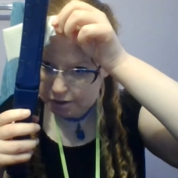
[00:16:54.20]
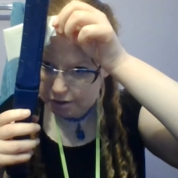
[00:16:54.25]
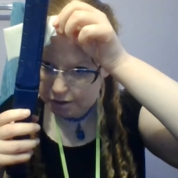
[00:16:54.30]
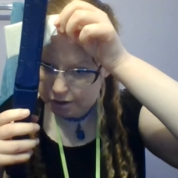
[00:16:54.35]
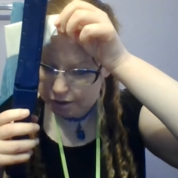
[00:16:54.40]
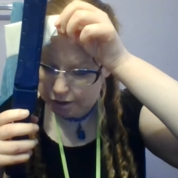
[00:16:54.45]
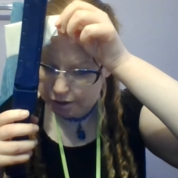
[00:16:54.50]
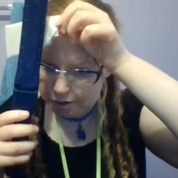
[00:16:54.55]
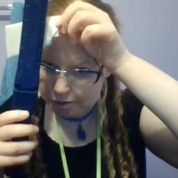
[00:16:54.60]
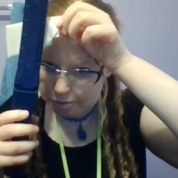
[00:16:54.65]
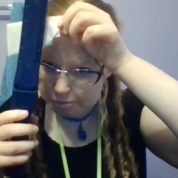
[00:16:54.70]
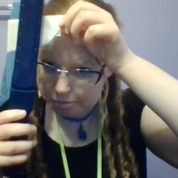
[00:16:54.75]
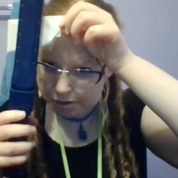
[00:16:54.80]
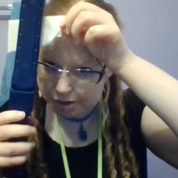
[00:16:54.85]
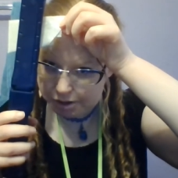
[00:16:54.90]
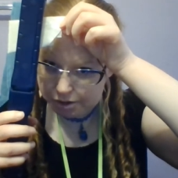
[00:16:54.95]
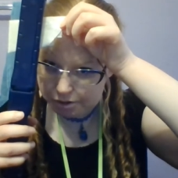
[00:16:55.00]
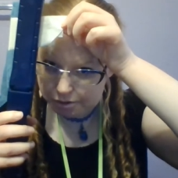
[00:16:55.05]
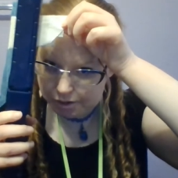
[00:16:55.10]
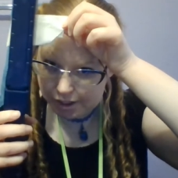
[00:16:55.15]
um,
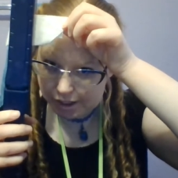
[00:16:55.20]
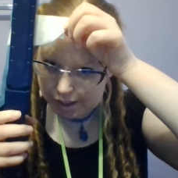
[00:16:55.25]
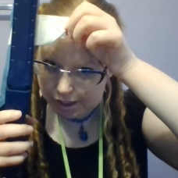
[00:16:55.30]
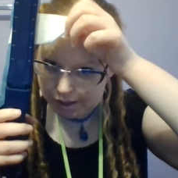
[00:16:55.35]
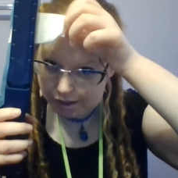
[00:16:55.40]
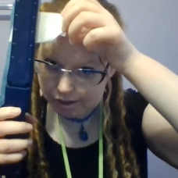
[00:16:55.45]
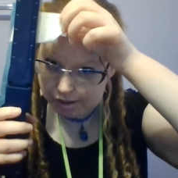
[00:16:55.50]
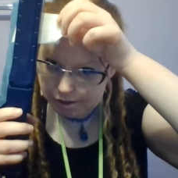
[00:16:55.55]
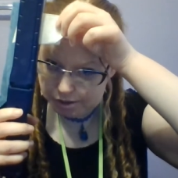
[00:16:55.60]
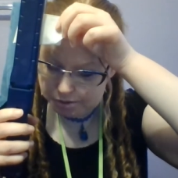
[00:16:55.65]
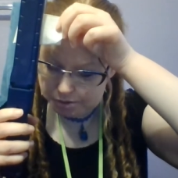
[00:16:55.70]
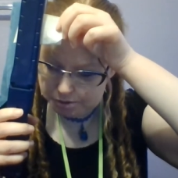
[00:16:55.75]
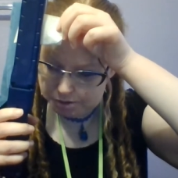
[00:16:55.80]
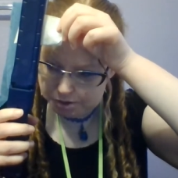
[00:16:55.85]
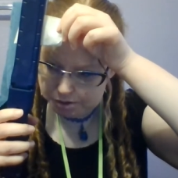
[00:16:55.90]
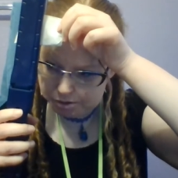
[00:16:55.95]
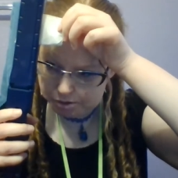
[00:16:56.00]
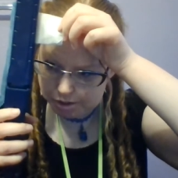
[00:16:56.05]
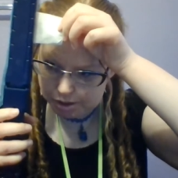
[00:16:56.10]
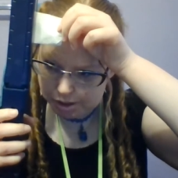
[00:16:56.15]
what you can do
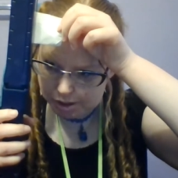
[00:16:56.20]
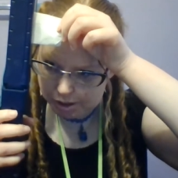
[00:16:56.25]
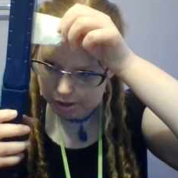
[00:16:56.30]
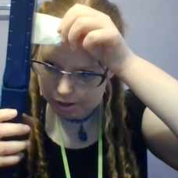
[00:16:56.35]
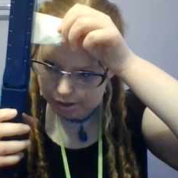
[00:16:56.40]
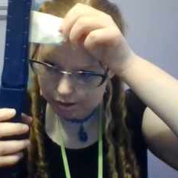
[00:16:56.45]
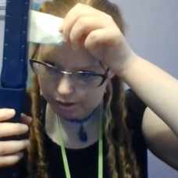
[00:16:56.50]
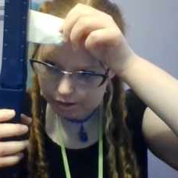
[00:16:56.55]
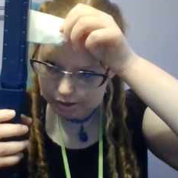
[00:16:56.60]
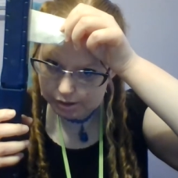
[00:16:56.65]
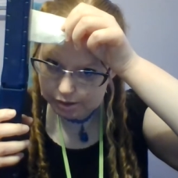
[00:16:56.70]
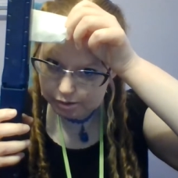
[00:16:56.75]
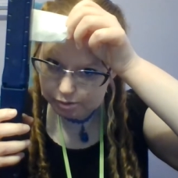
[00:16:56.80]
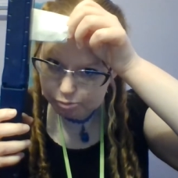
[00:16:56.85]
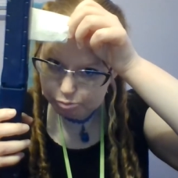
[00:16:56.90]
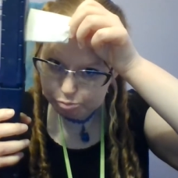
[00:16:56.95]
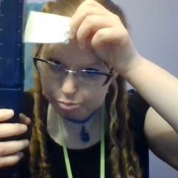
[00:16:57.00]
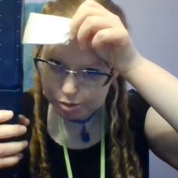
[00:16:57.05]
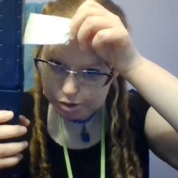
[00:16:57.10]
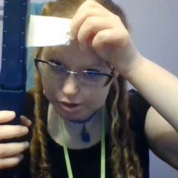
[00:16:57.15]
is you
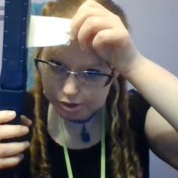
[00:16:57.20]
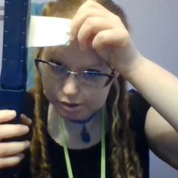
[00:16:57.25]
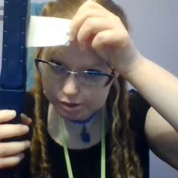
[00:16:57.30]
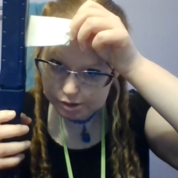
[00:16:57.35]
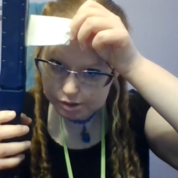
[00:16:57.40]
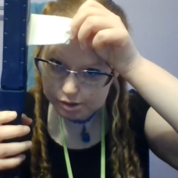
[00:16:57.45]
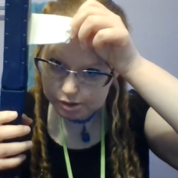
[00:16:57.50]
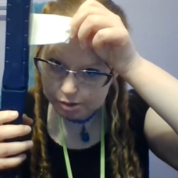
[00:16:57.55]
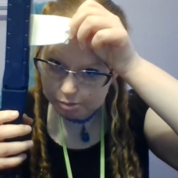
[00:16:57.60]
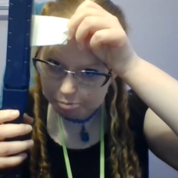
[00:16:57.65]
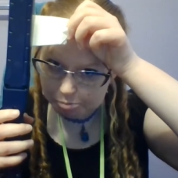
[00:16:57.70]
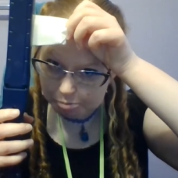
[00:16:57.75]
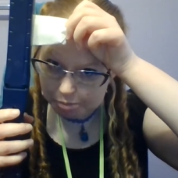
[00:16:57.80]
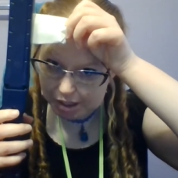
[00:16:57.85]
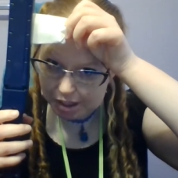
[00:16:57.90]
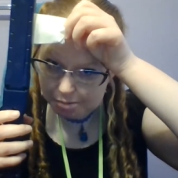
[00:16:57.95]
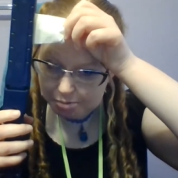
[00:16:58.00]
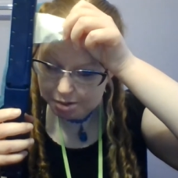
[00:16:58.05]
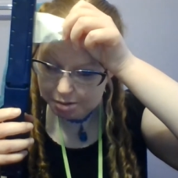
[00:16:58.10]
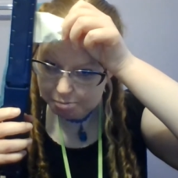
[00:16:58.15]
can put some
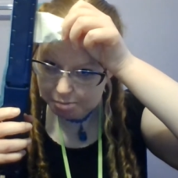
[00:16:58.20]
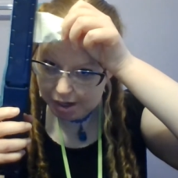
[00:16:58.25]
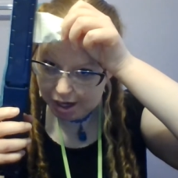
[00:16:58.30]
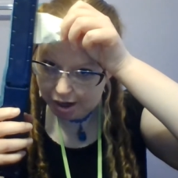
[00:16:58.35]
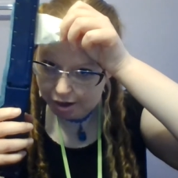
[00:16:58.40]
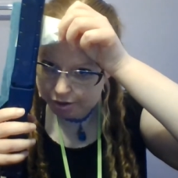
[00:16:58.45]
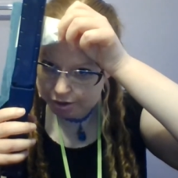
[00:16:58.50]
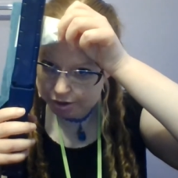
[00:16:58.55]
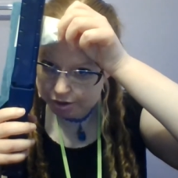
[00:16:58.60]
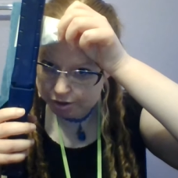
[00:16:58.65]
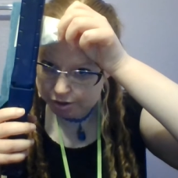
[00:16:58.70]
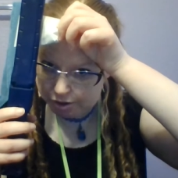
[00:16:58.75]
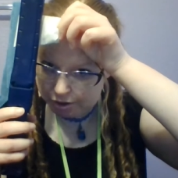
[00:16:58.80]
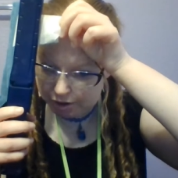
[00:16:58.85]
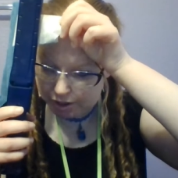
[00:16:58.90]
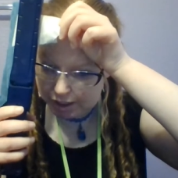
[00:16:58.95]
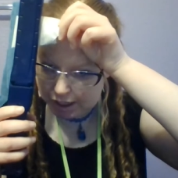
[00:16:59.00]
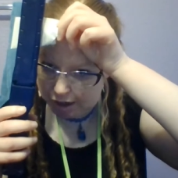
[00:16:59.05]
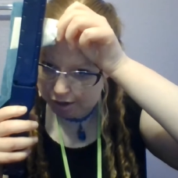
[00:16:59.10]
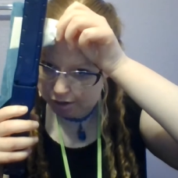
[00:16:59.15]
baby powder or
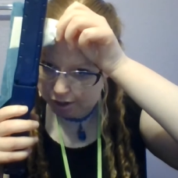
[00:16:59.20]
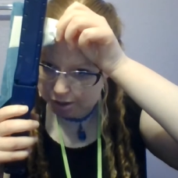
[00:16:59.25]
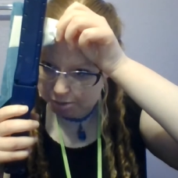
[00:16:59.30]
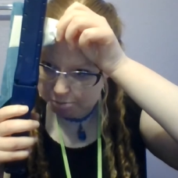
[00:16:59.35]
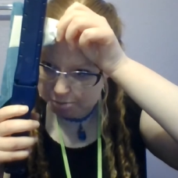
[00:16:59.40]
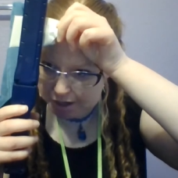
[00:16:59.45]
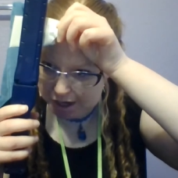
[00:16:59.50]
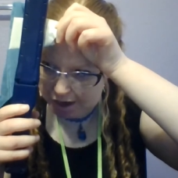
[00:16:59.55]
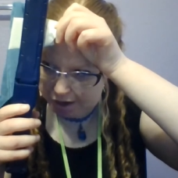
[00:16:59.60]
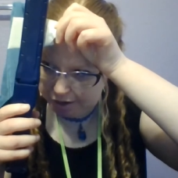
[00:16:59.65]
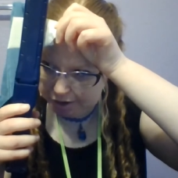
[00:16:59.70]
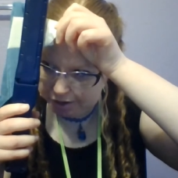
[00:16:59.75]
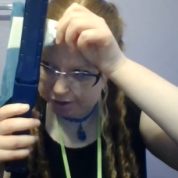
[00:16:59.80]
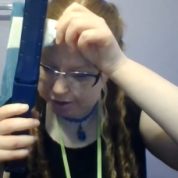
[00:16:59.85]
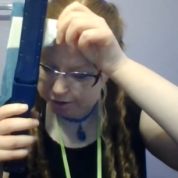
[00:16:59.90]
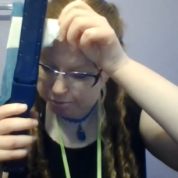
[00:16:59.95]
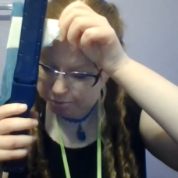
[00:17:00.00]
talcum powder.